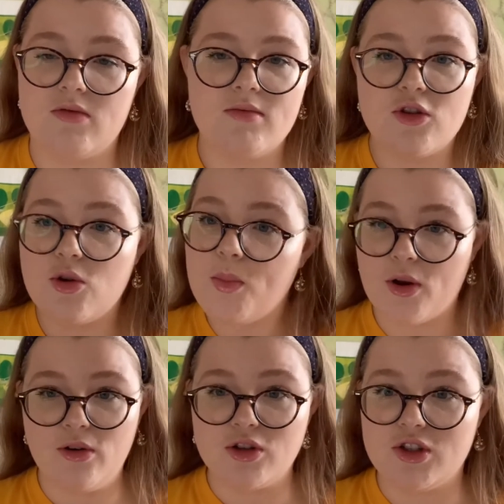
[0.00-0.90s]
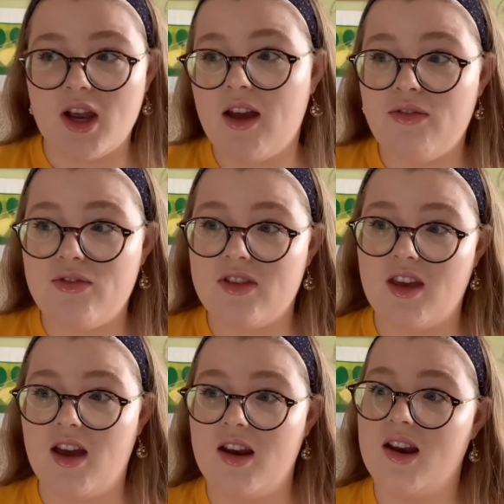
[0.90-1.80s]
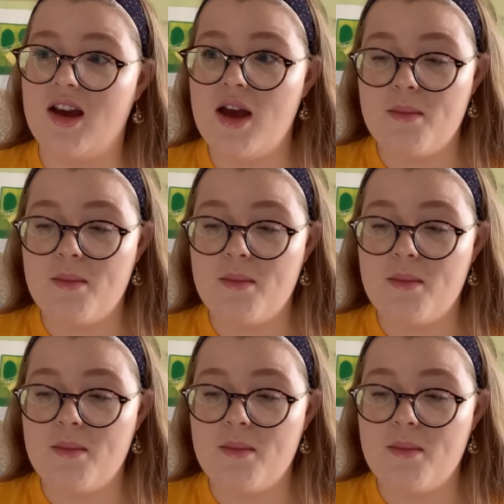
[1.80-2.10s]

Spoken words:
super long shifts and